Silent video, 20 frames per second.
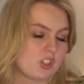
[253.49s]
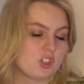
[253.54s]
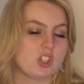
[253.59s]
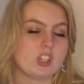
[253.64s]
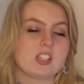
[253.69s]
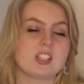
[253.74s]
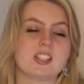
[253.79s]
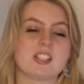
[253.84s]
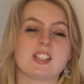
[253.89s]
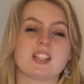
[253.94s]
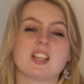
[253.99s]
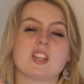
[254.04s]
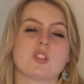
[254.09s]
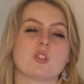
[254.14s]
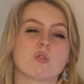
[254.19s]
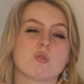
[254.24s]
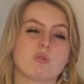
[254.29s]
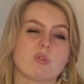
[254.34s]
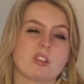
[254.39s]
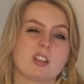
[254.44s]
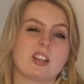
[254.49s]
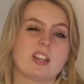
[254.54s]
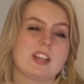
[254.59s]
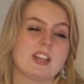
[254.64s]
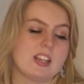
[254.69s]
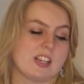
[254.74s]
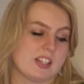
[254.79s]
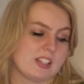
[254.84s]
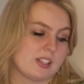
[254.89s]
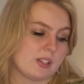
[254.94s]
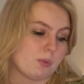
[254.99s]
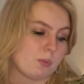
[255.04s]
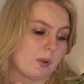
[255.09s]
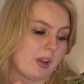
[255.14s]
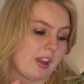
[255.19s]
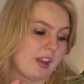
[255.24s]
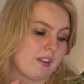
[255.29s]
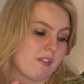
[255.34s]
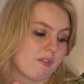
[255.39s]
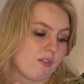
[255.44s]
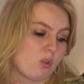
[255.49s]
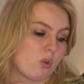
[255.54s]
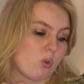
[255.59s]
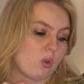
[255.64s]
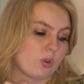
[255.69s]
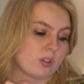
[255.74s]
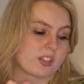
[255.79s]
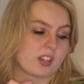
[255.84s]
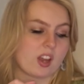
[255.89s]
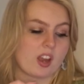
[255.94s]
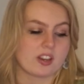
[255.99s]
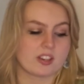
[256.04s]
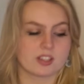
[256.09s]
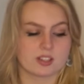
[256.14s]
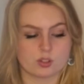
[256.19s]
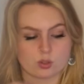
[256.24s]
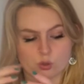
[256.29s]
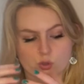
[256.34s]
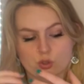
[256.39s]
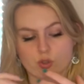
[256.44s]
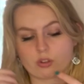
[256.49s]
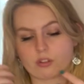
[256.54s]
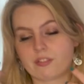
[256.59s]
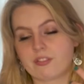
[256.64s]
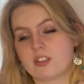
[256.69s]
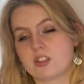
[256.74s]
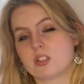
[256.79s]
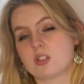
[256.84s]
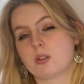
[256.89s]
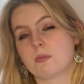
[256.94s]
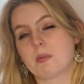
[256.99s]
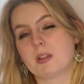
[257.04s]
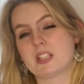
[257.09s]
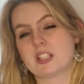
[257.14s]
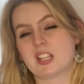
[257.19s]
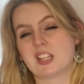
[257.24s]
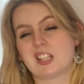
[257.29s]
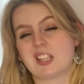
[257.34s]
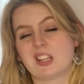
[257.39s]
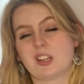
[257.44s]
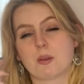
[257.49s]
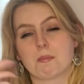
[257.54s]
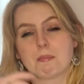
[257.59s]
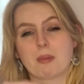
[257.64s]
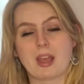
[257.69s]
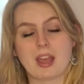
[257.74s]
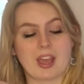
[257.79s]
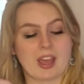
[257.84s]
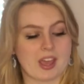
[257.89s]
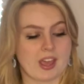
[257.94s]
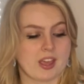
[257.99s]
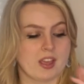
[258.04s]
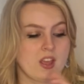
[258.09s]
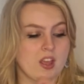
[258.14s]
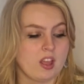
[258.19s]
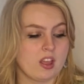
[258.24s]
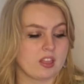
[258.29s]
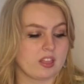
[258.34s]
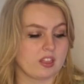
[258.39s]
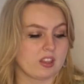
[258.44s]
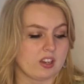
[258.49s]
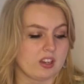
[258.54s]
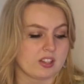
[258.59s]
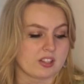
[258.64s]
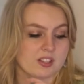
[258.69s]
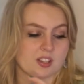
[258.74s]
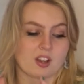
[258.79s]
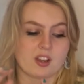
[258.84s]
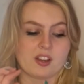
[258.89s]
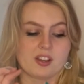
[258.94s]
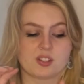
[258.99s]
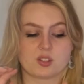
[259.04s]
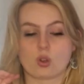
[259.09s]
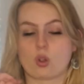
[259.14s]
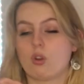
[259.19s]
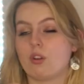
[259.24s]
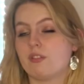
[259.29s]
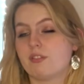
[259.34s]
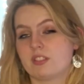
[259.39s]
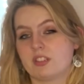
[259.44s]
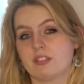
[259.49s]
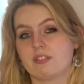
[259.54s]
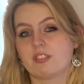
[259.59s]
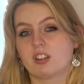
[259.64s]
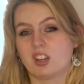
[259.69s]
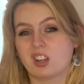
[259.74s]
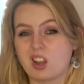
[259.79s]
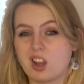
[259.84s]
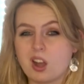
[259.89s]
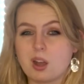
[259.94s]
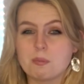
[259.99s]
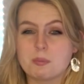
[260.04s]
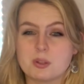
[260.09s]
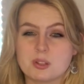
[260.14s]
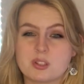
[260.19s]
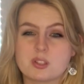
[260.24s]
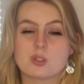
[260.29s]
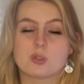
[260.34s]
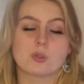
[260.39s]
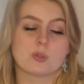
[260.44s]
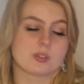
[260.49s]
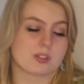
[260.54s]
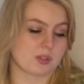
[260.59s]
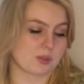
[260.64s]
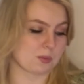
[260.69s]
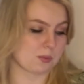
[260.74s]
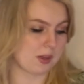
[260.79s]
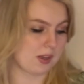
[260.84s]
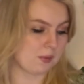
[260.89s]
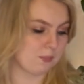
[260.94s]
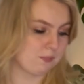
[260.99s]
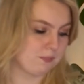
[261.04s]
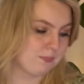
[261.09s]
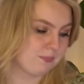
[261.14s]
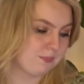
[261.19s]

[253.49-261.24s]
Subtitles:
GTC is a really easy way for scientists or geographers to basically compare the size of different carbon stores as well.